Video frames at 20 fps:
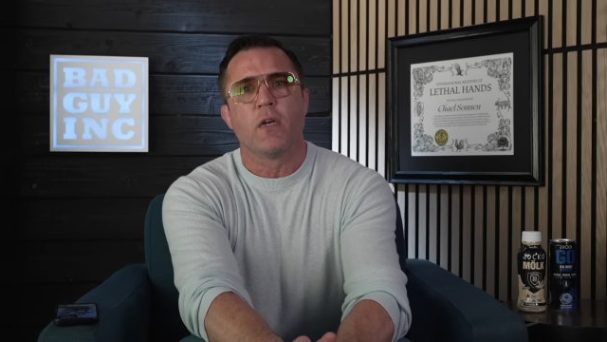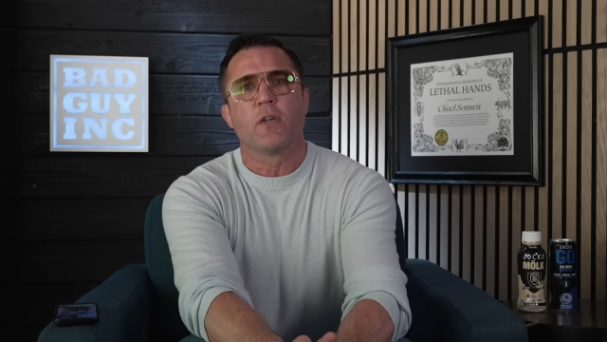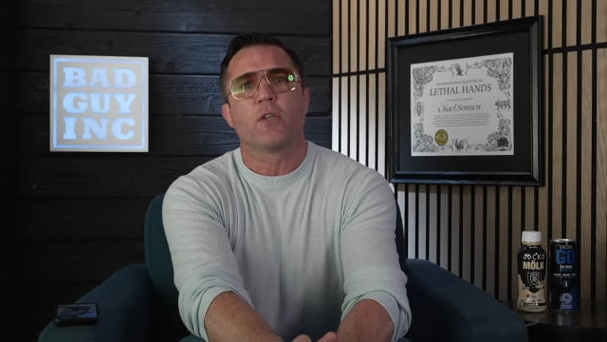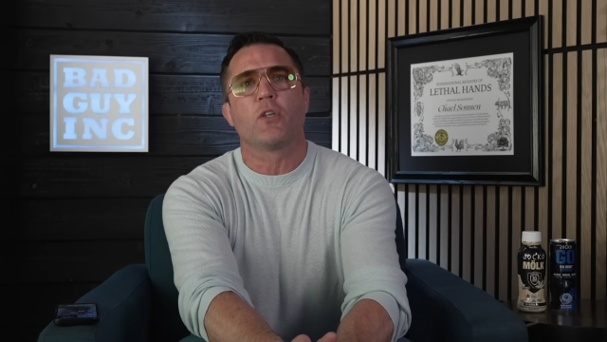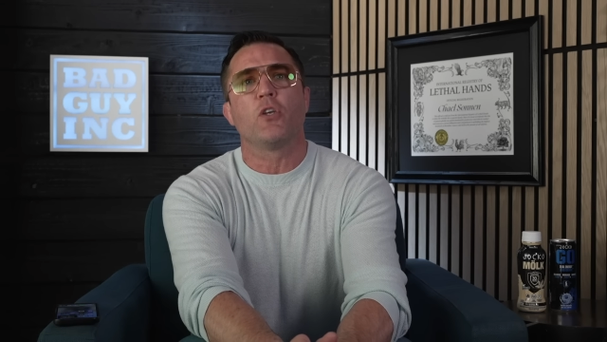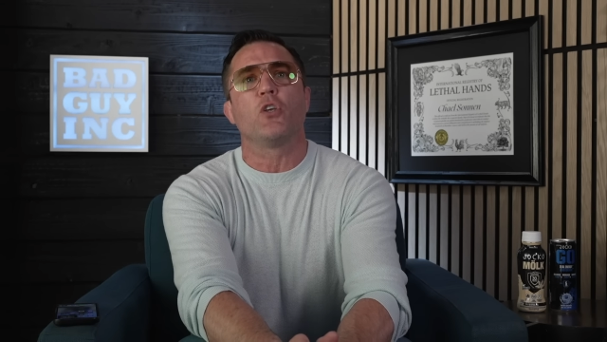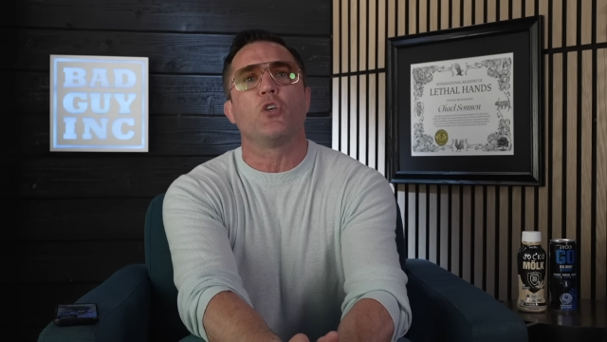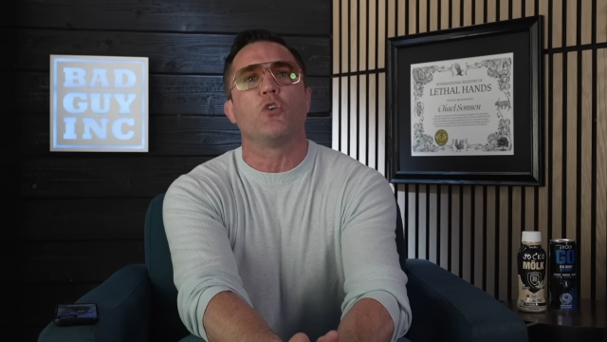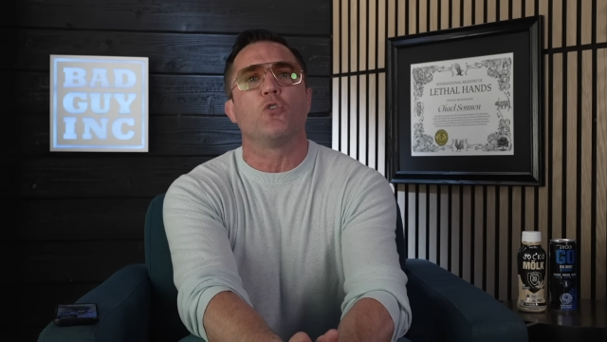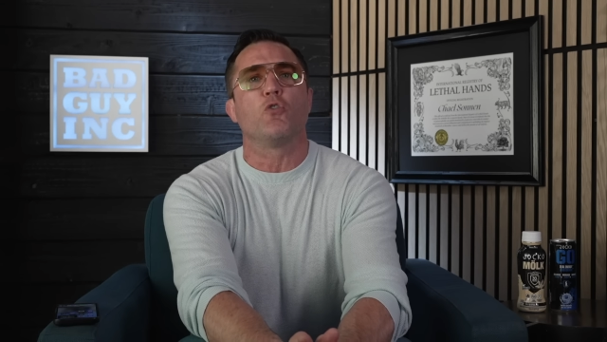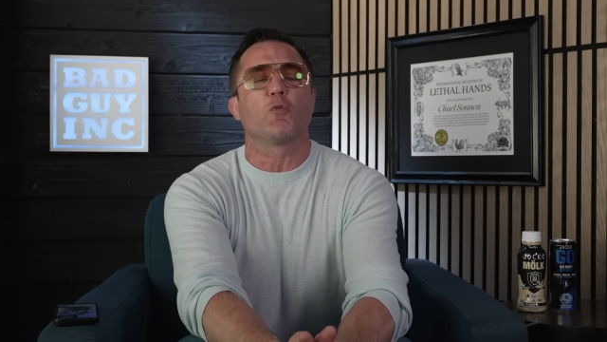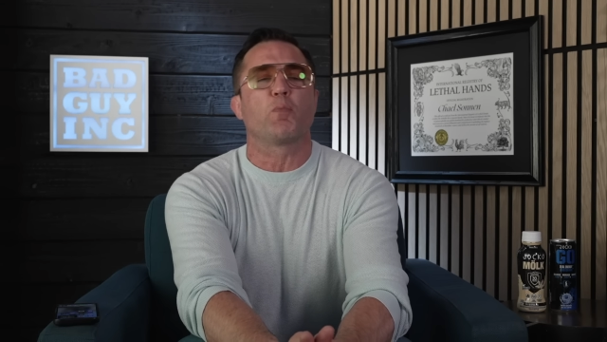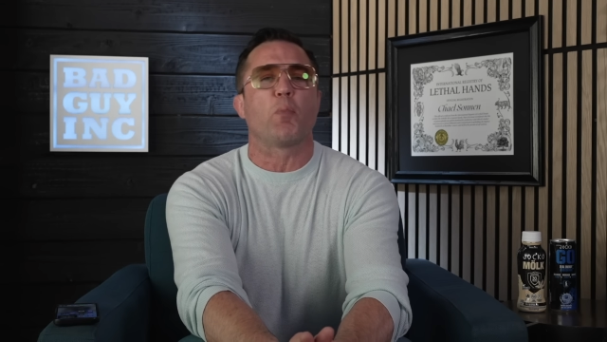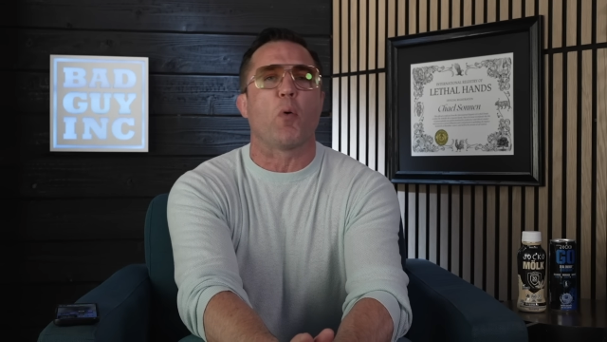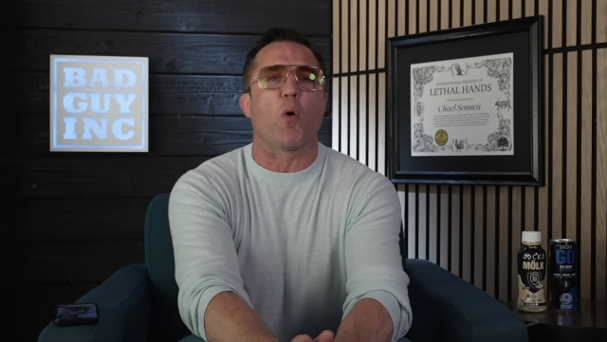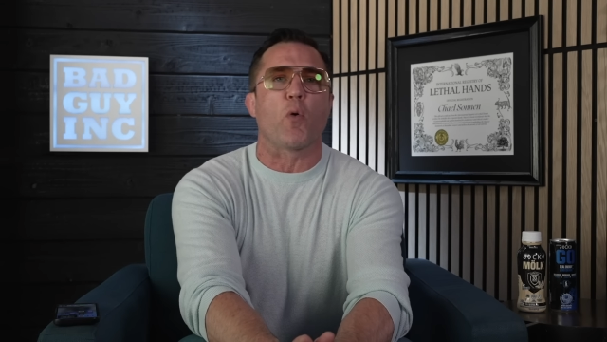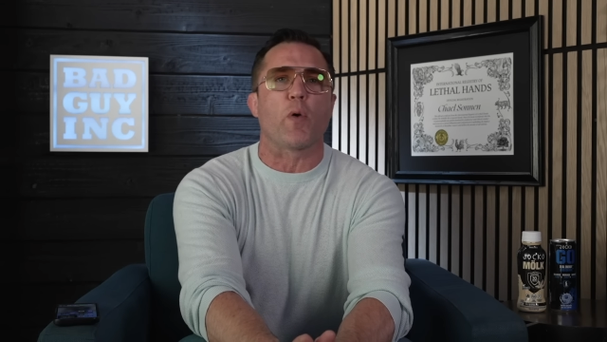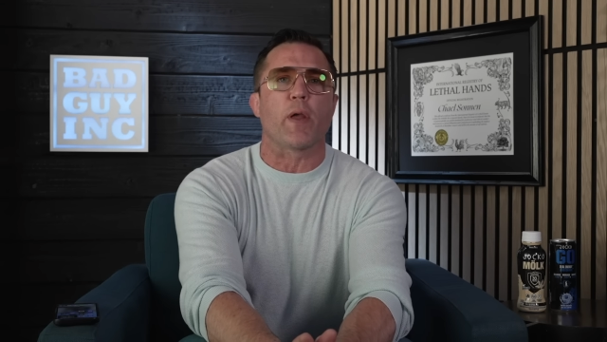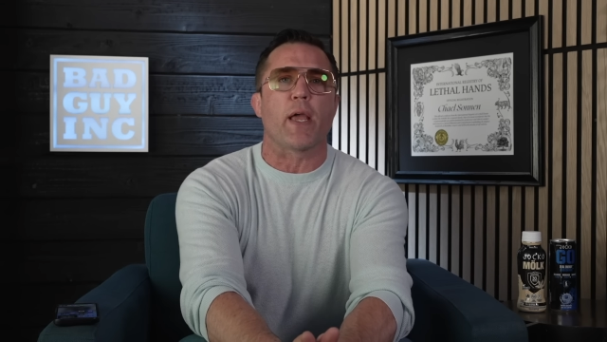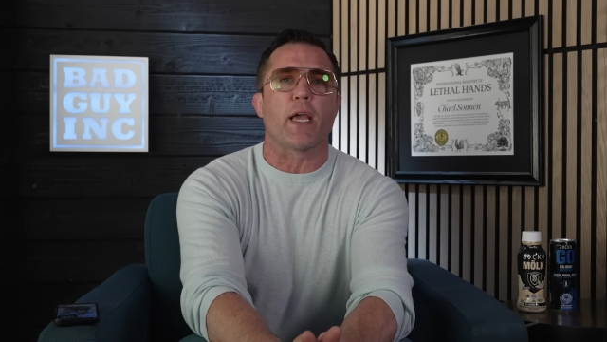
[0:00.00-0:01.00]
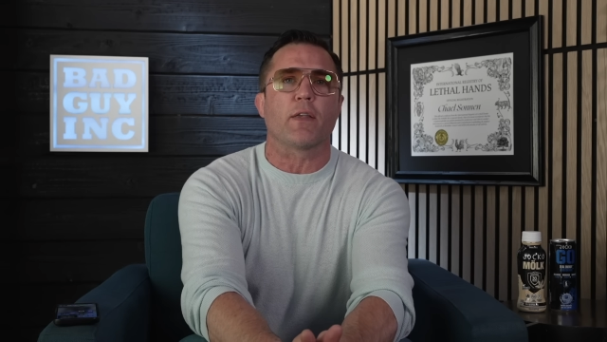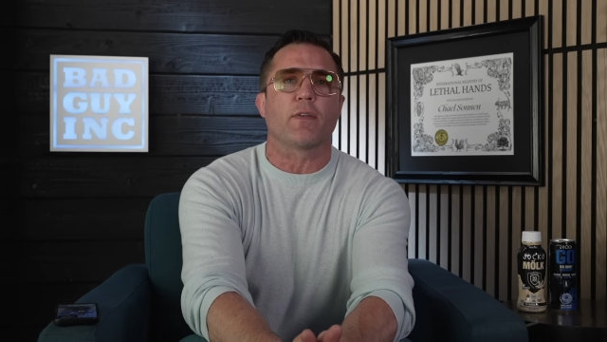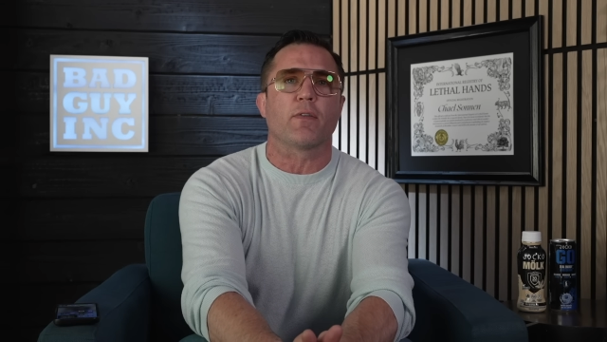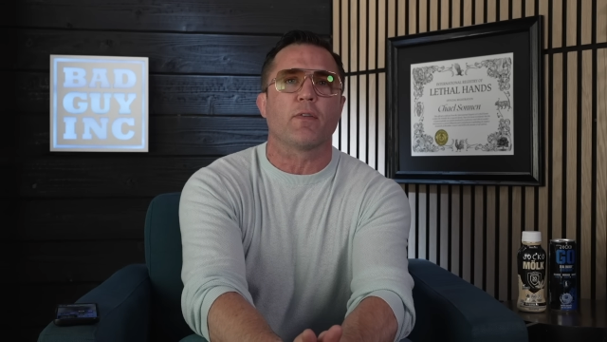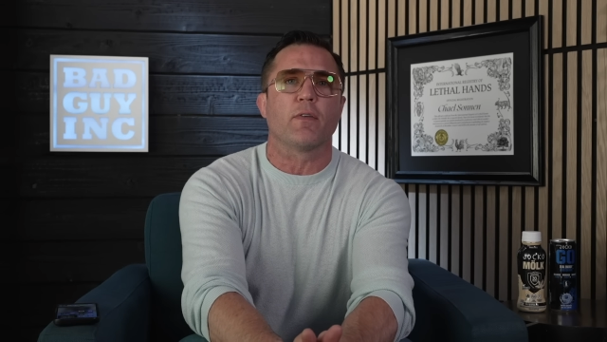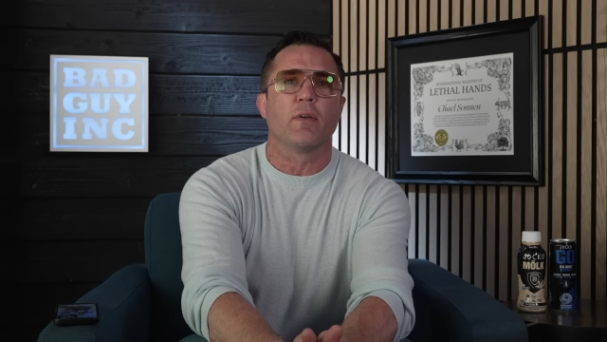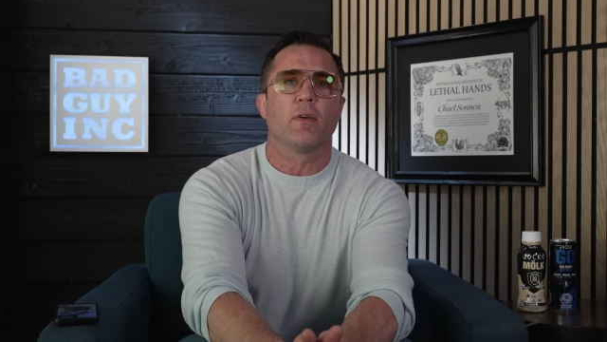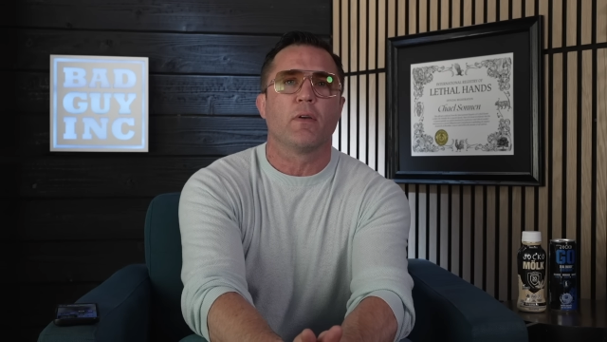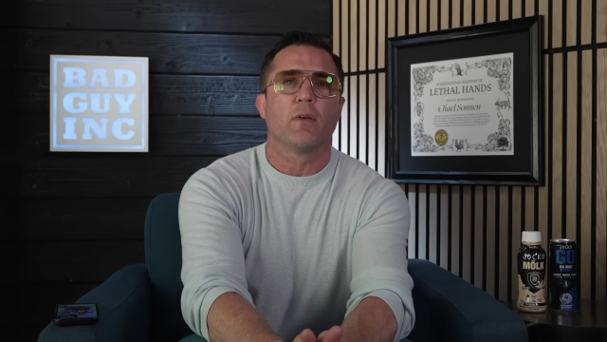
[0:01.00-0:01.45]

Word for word: to use Poirier's